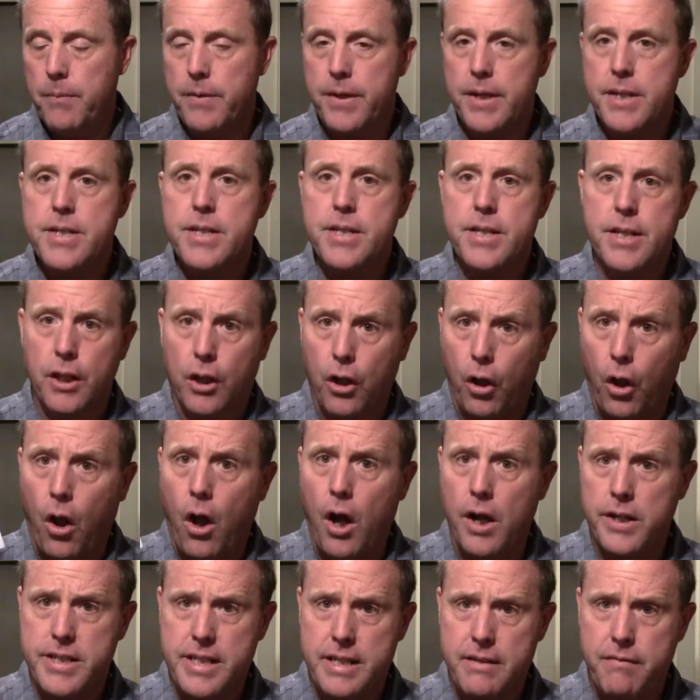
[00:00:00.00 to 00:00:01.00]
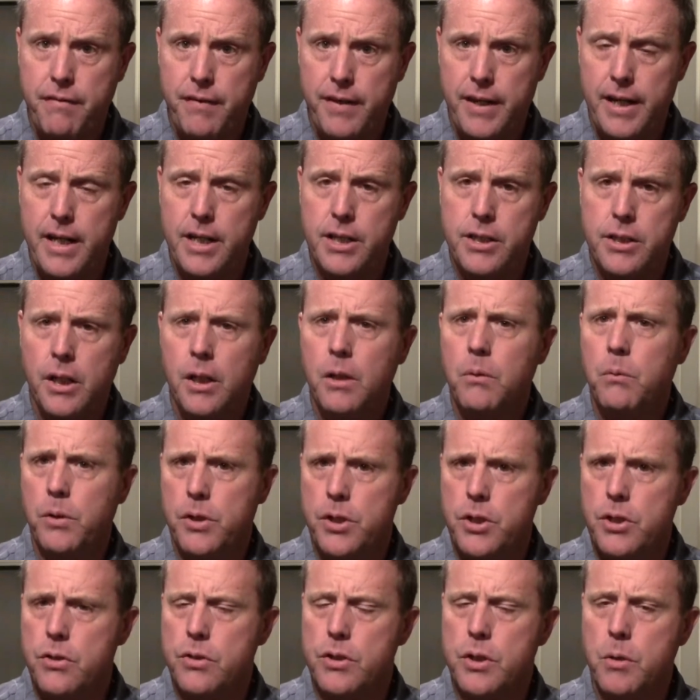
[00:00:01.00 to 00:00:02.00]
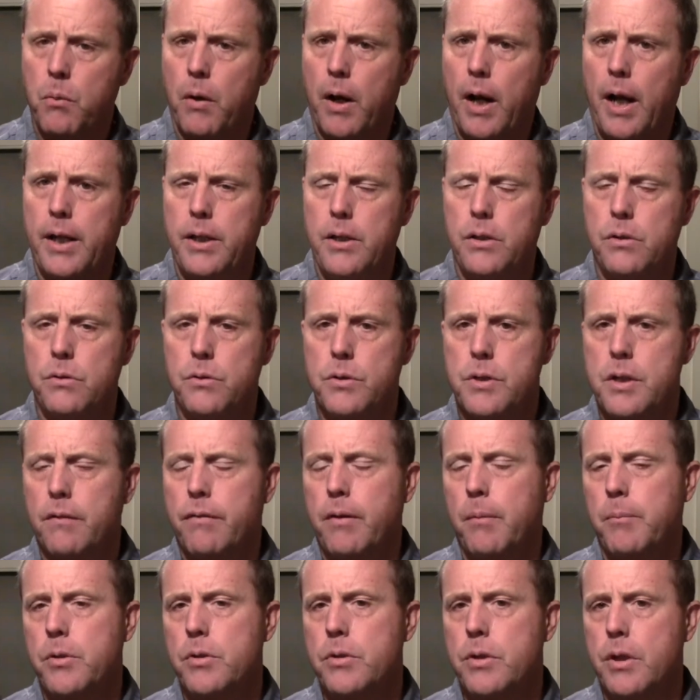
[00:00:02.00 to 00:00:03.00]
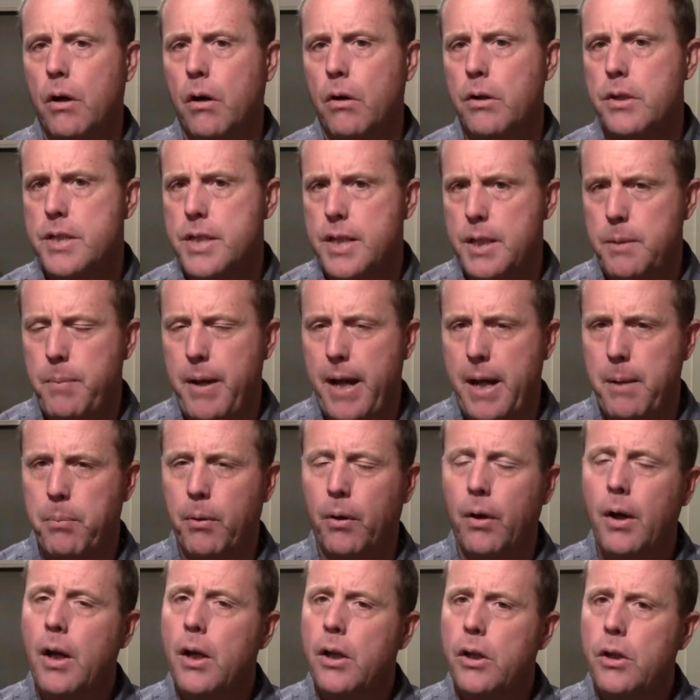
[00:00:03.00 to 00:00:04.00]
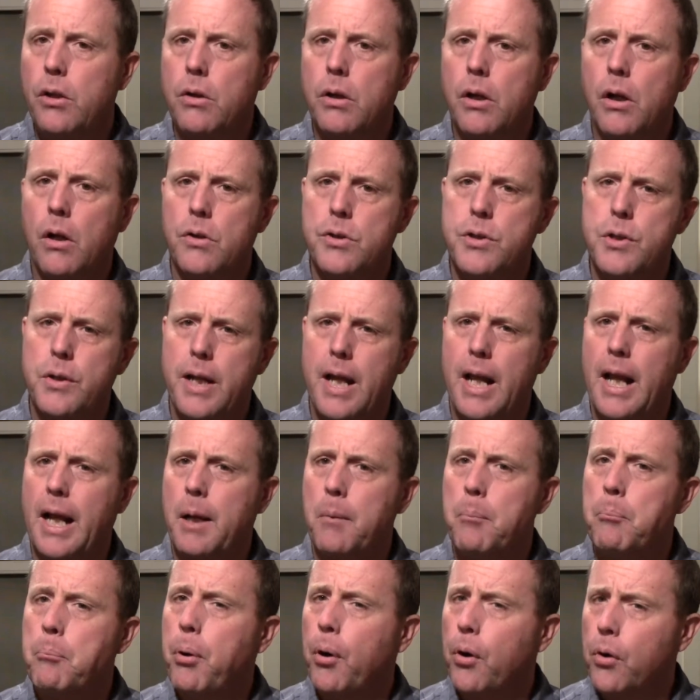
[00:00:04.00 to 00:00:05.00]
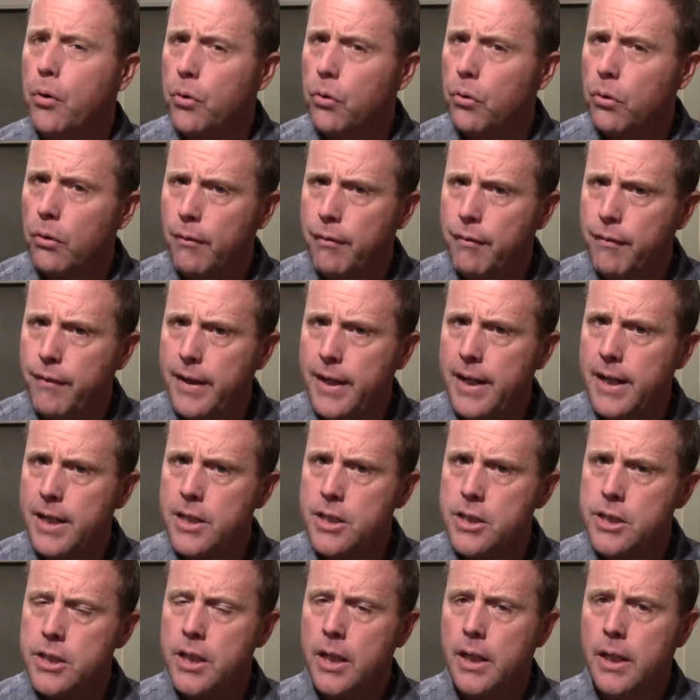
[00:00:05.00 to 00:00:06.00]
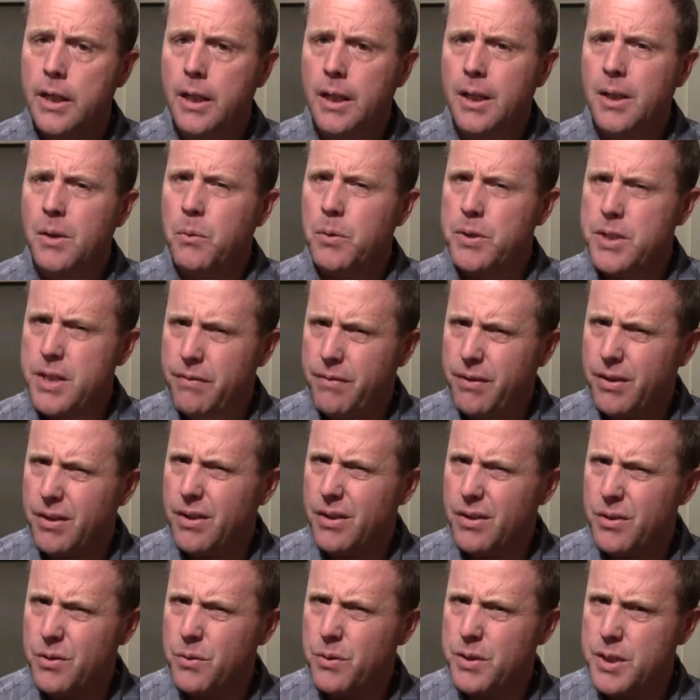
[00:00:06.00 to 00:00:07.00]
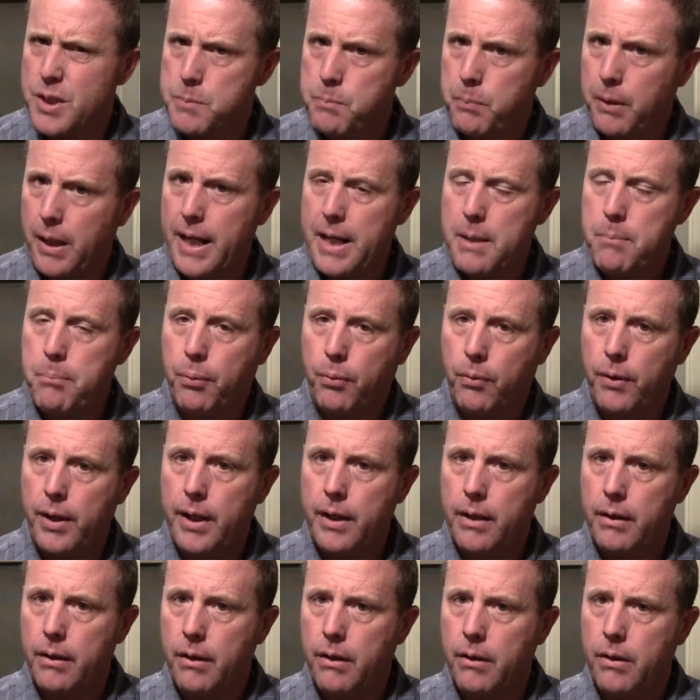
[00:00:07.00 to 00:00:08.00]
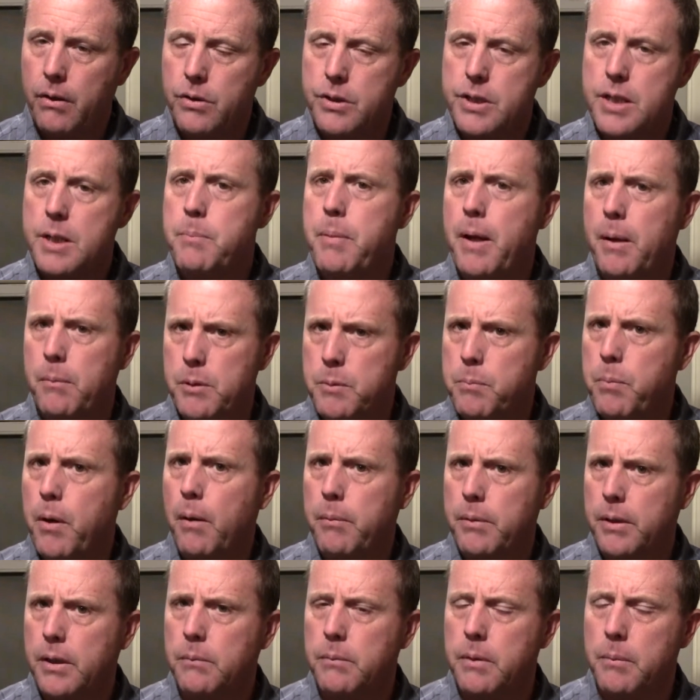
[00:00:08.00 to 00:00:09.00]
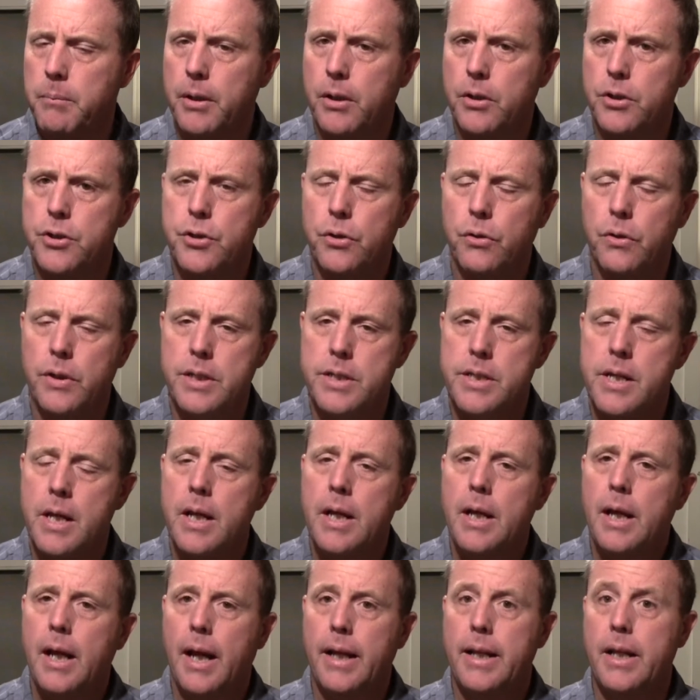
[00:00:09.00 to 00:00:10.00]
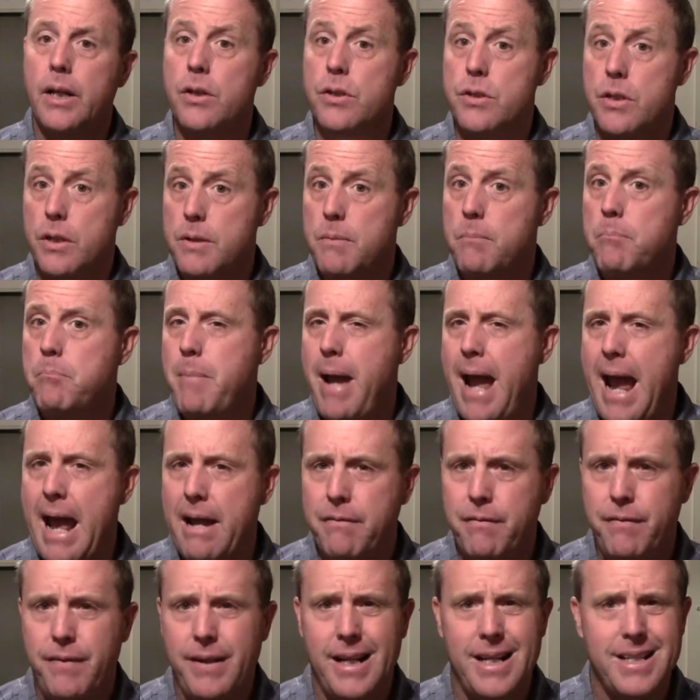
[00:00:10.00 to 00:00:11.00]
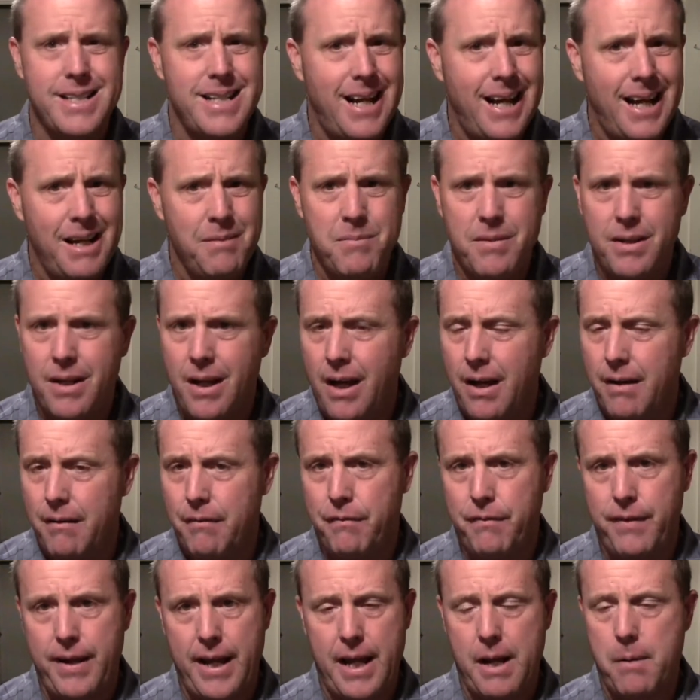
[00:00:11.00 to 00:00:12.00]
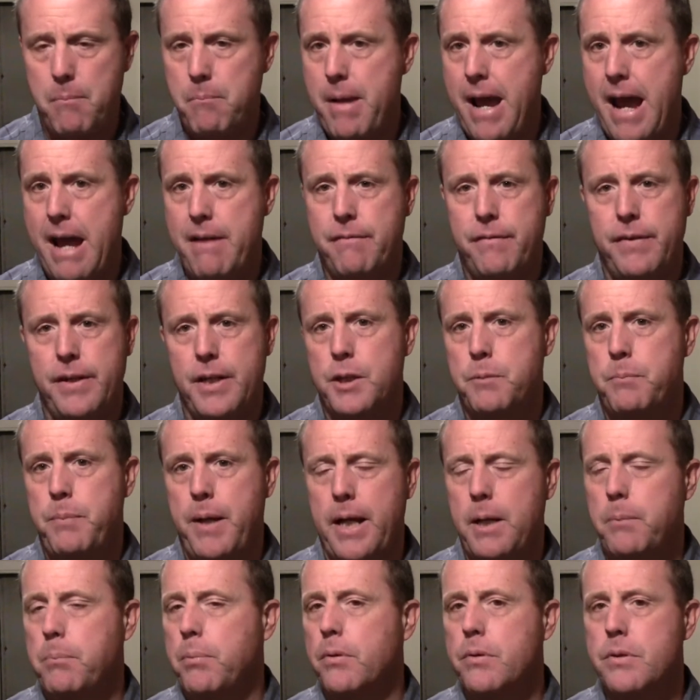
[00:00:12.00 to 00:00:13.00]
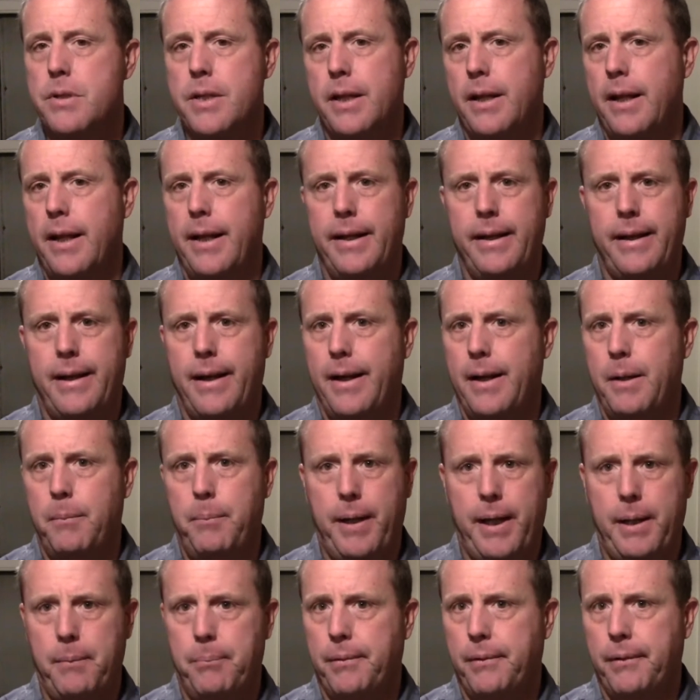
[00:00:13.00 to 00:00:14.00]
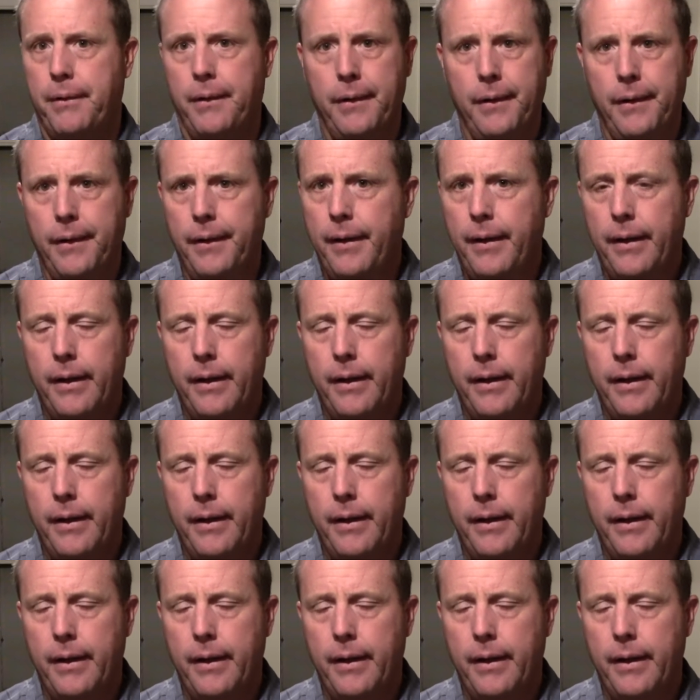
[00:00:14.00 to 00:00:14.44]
This is the glossy finish, which is usually what I use if I'm using RC paper. You can also get like a pearl finish, which if you're going to do a display print on RC paper is probably a little bit better choice. And then there's also matte finish. I'm not a fan of matte finish papers in any kind of paper.